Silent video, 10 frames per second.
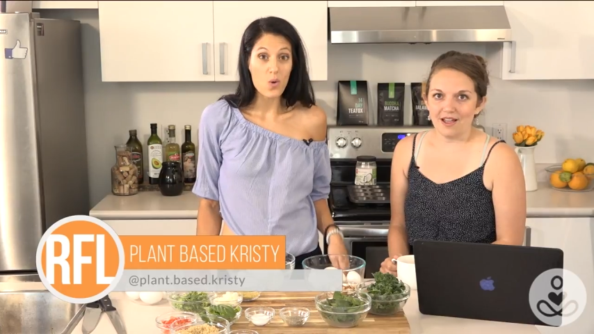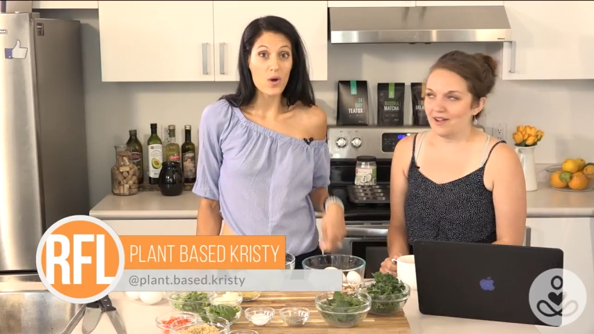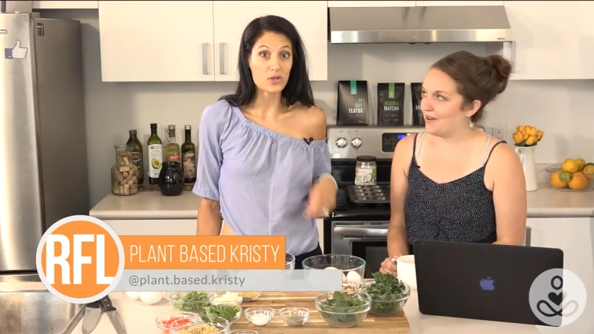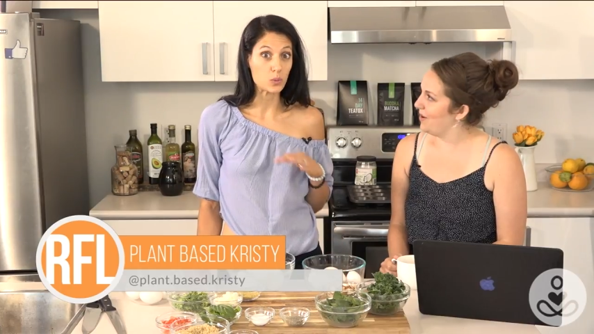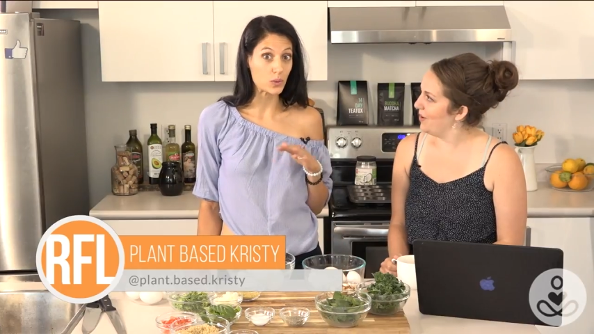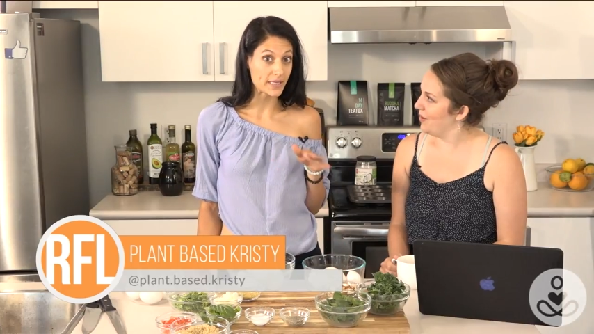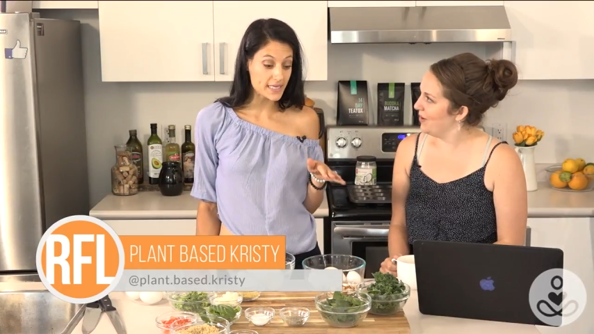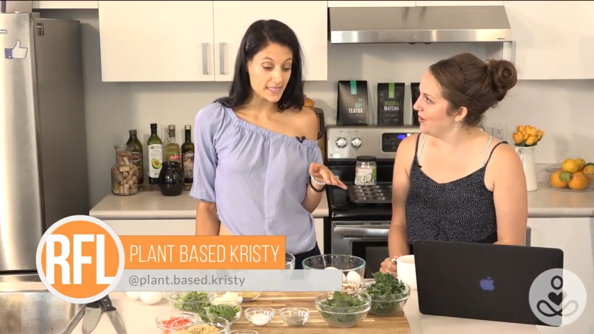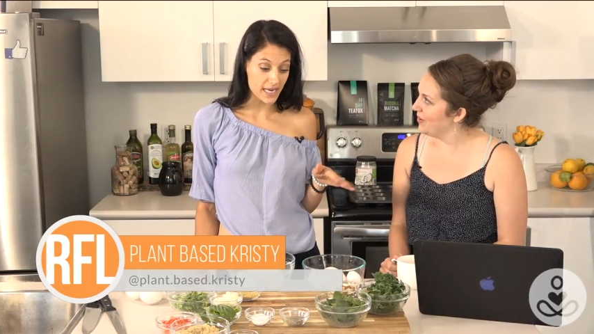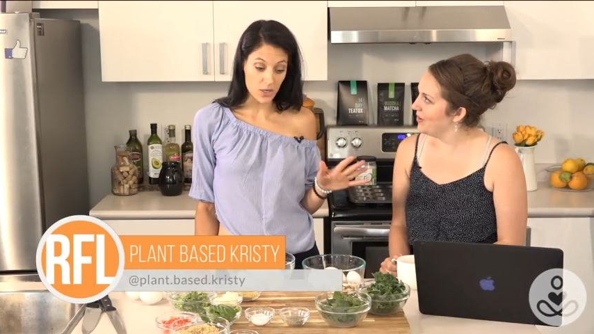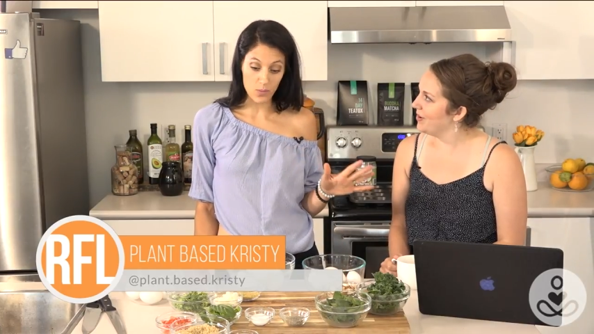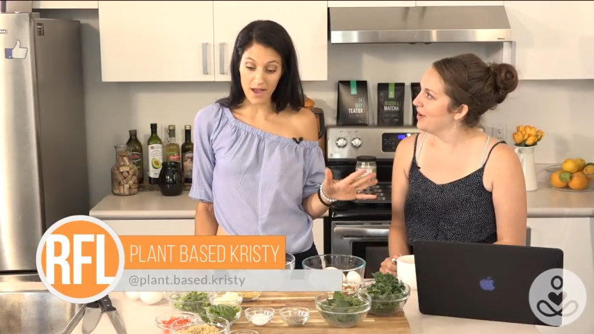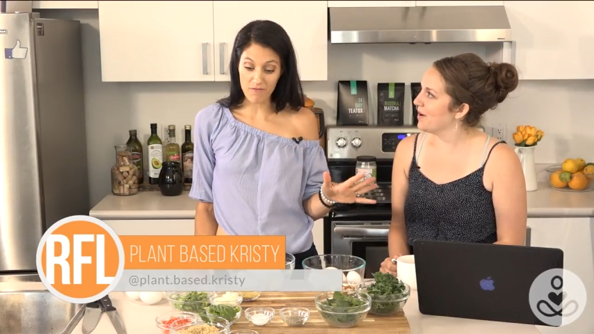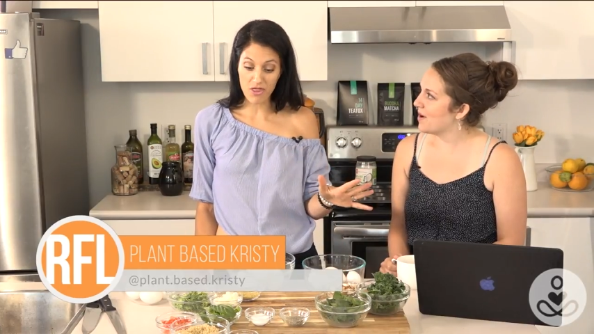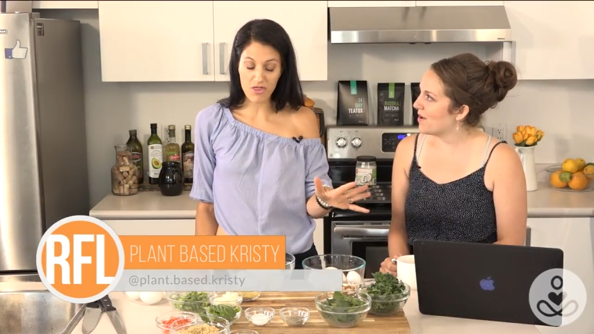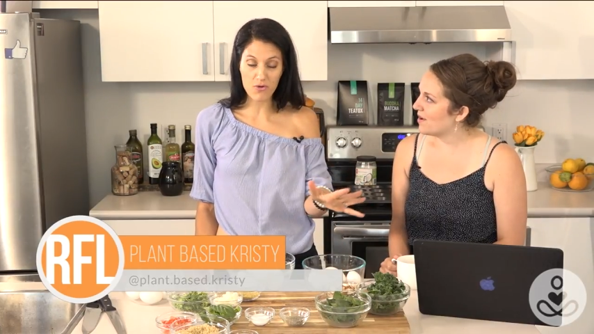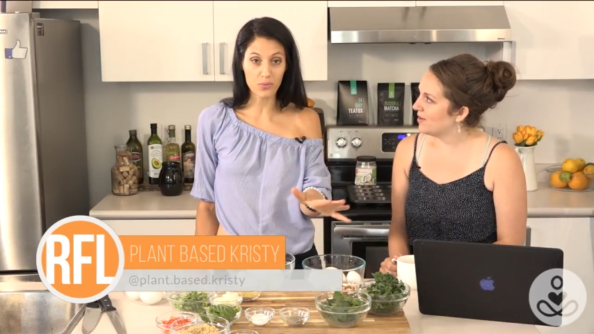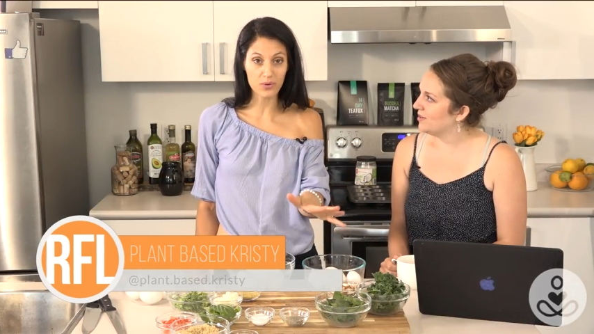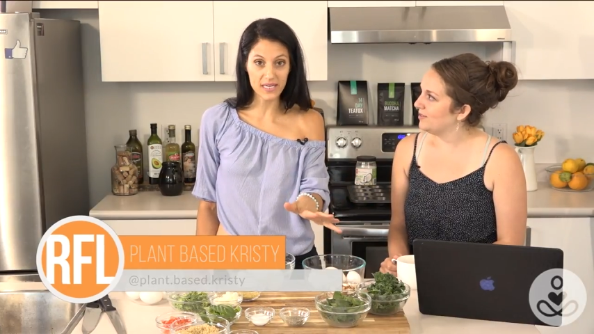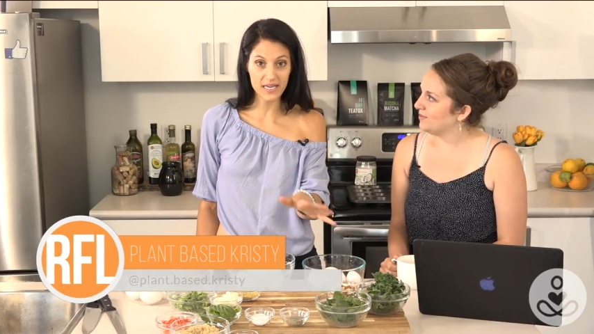Speaker 1: It's really exciting. We have
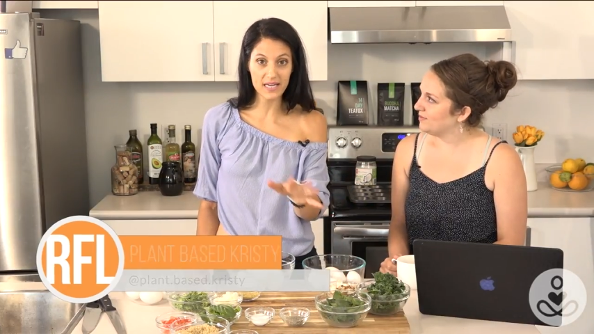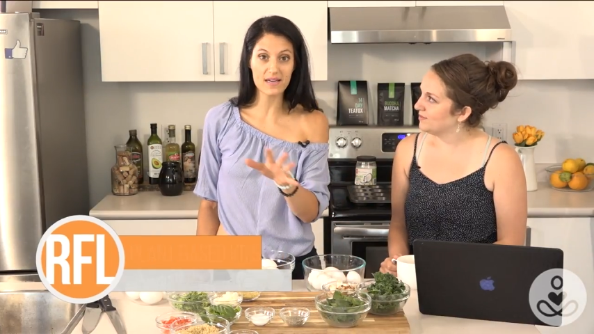three